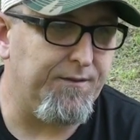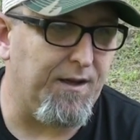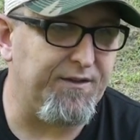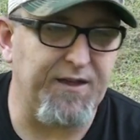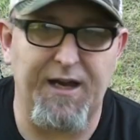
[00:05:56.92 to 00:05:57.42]

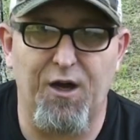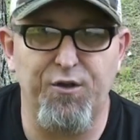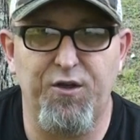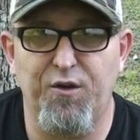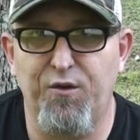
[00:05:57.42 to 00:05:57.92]
Like I say, I'll
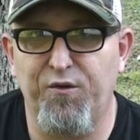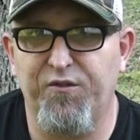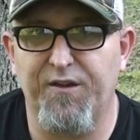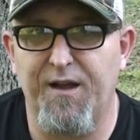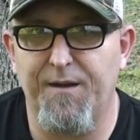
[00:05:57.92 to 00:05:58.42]
use
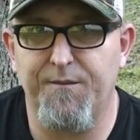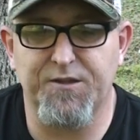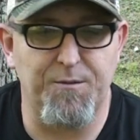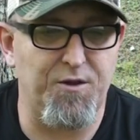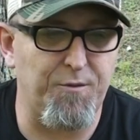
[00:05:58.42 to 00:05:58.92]

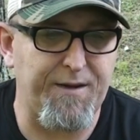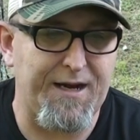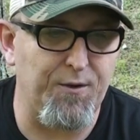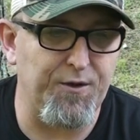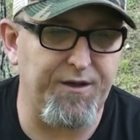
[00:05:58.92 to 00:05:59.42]
some of their
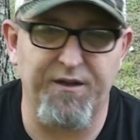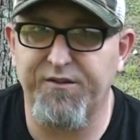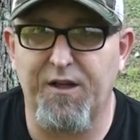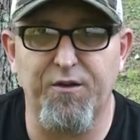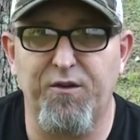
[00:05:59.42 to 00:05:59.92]
power dust.
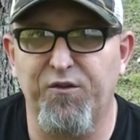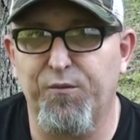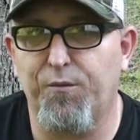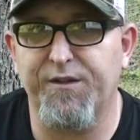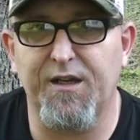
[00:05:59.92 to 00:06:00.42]
I'll use
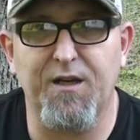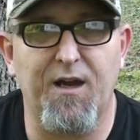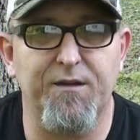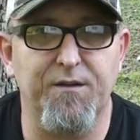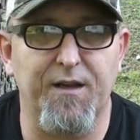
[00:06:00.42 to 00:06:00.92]
what they
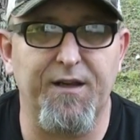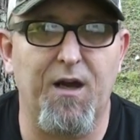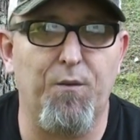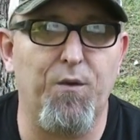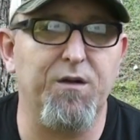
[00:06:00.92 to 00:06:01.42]
got. They got
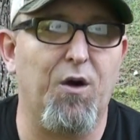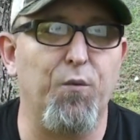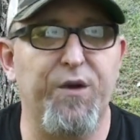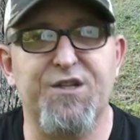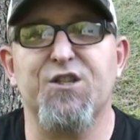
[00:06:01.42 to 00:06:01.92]
one called
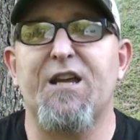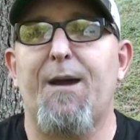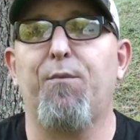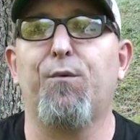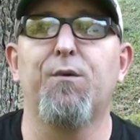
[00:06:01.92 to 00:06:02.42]
Witch's
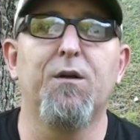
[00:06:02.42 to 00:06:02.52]
Apple.